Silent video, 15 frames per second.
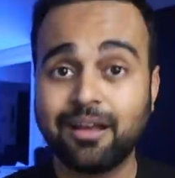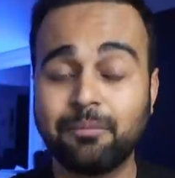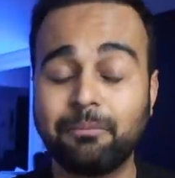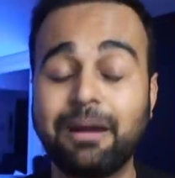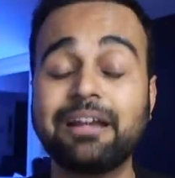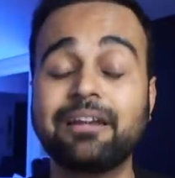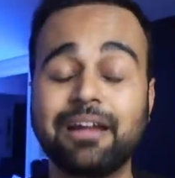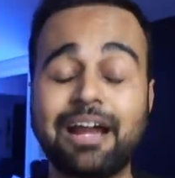
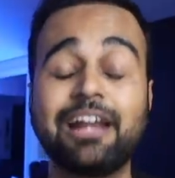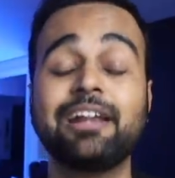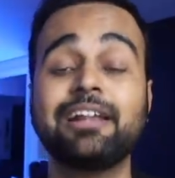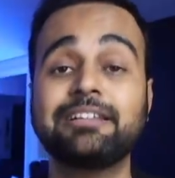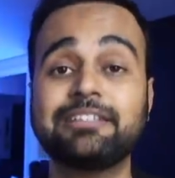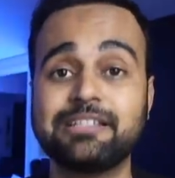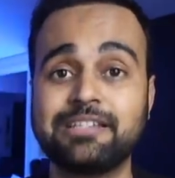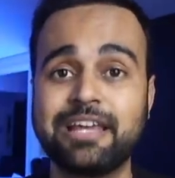But
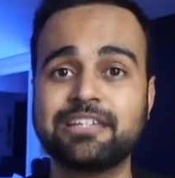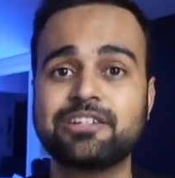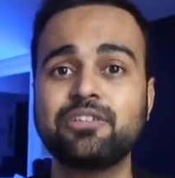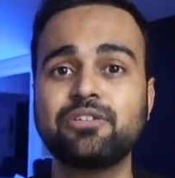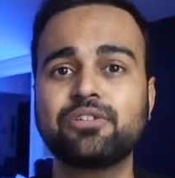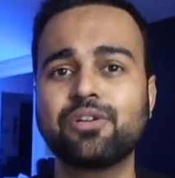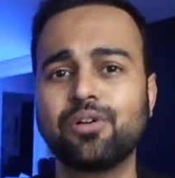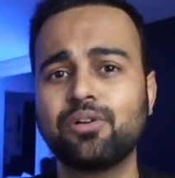I suggest you
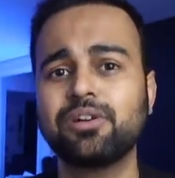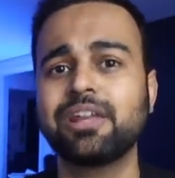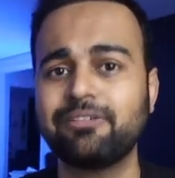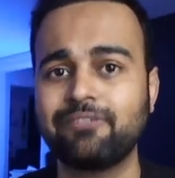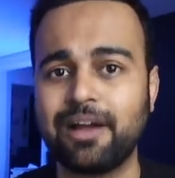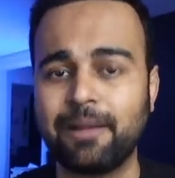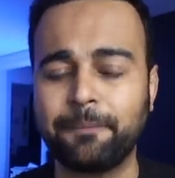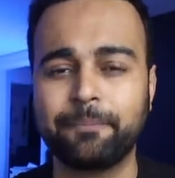don't
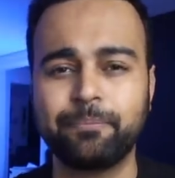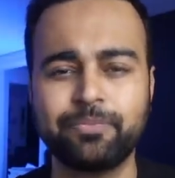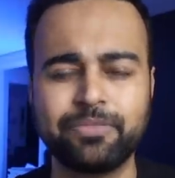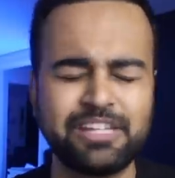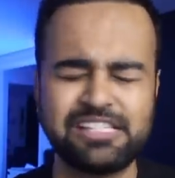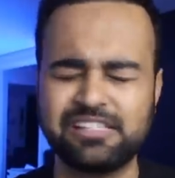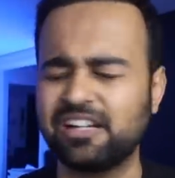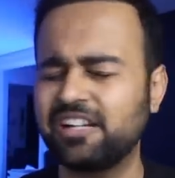give up.
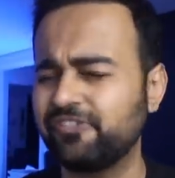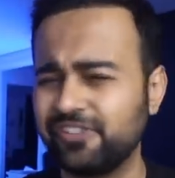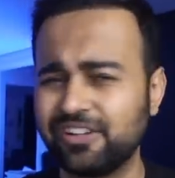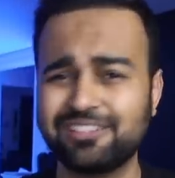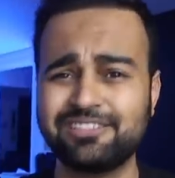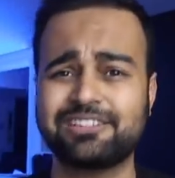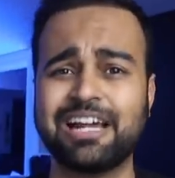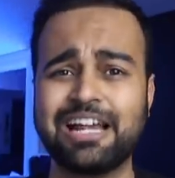These are
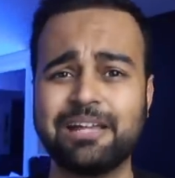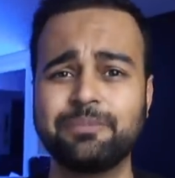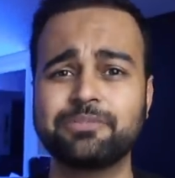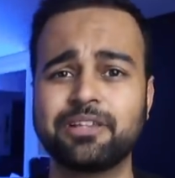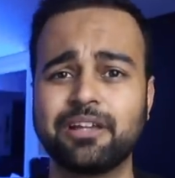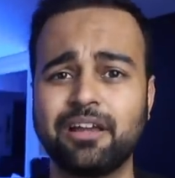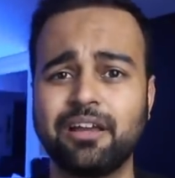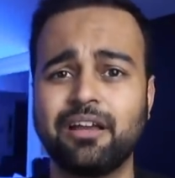difficult
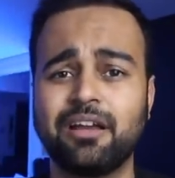times.